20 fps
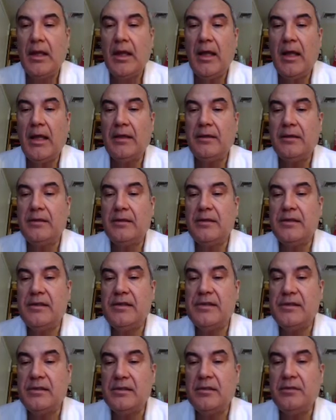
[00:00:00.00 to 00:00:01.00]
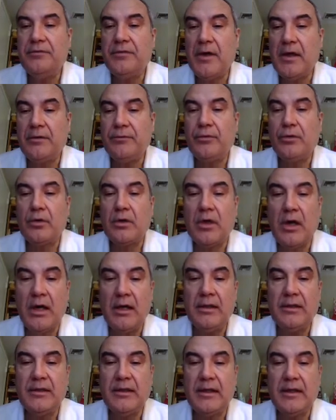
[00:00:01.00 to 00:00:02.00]
And the History FIFO for
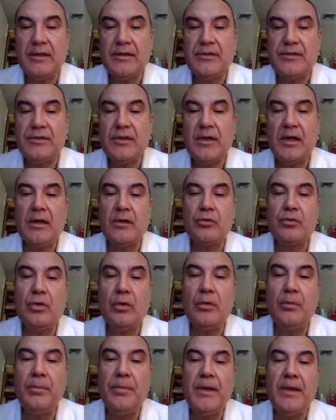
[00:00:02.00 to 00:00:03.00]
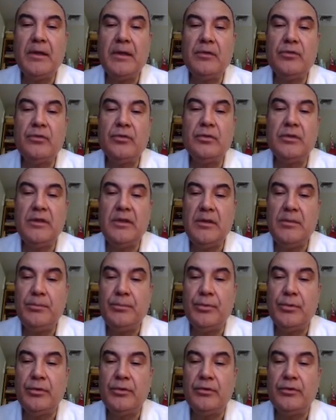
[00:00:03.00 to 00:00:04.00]
contents are compared to the
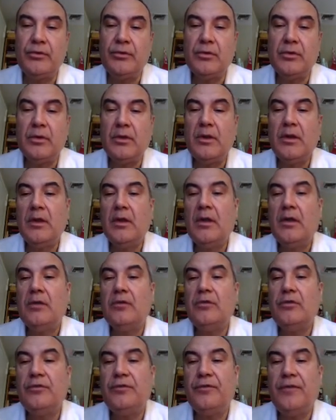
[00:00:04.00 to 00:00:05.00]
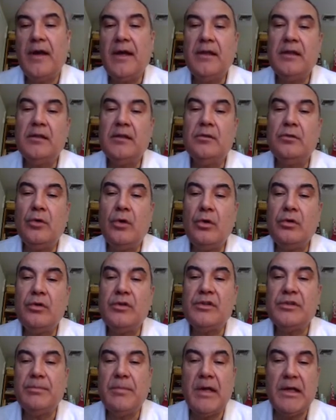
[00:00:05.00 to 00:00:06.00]
input to find the
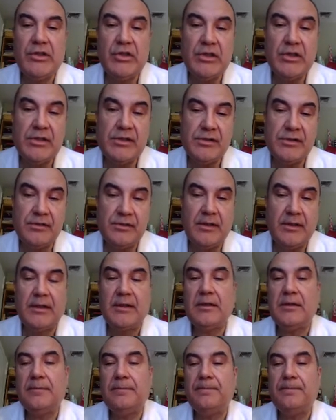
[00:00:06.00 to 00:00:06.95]
longest matching string.